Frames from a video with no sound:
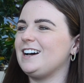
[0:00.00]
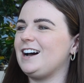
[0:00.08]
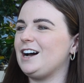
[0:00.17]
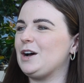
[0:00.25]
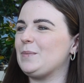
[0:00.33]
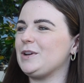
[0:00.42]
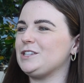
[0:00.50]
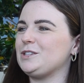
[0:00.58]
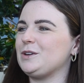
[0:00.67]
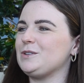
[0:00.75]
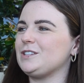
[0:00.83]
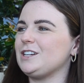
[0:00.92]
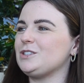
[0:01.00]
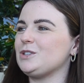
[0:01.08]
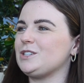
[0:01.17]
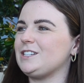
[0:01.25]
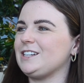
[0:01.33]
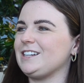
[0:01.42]
And so it was
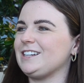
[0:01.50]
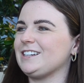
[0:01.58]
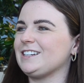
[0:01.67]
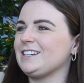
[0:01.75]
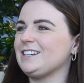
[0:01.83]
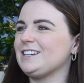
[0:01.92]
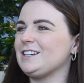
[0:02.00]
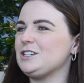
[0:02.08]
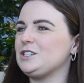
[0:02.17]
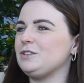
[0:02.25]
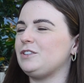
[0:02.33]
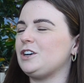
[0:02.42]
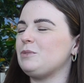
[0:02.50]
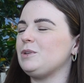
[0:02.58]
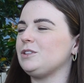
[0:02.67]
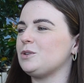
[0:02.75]
interesting developing